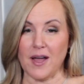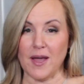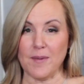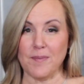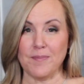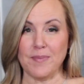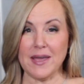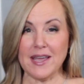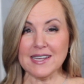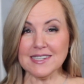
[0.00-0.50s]
I
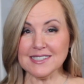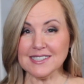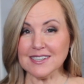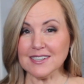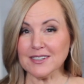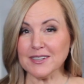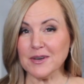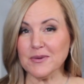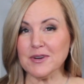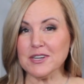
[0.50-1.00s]

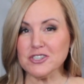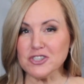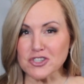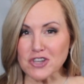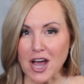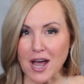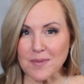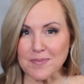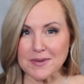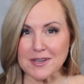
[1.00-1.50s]
basically went
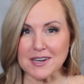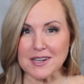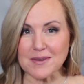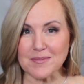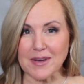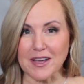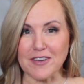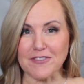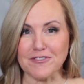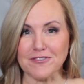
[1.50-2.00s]
shopping in
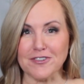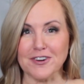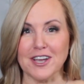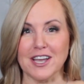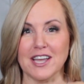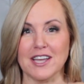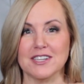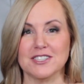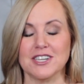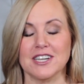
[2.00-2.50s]
my
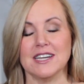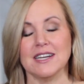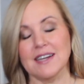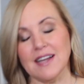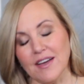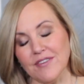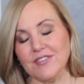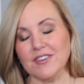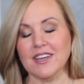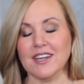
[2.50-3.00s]
fridge. I didn't
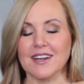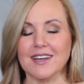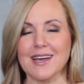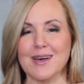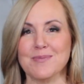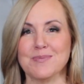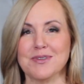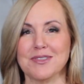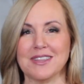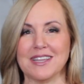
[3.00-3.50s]
have to get a
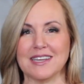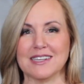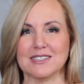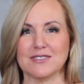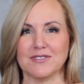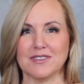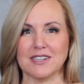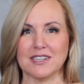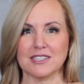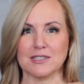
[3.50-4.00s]
couple things
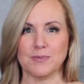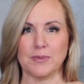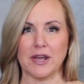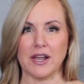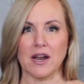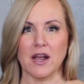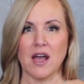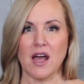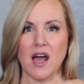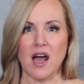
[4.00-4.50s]
for this,
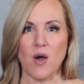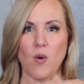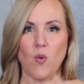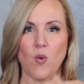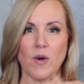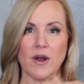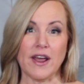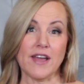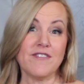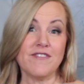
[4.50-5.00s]
but
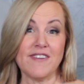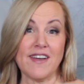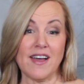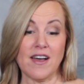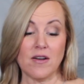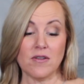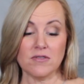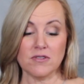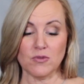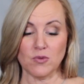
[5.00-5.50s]
what I
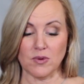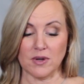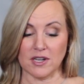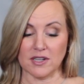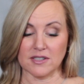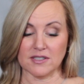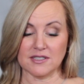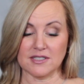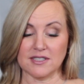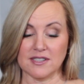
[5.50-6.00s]
found
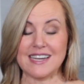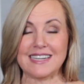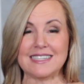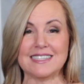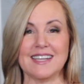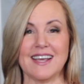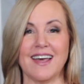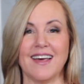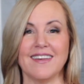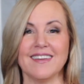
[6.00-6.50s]
was an
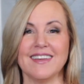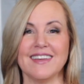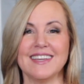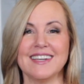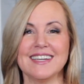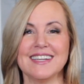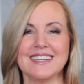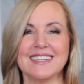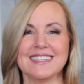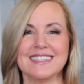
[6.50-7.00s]

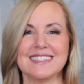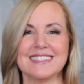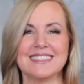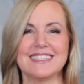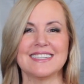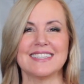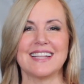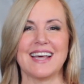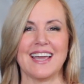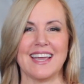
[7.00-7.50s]
Italian
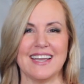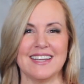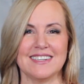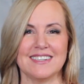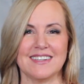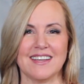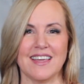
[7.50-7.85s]
delight.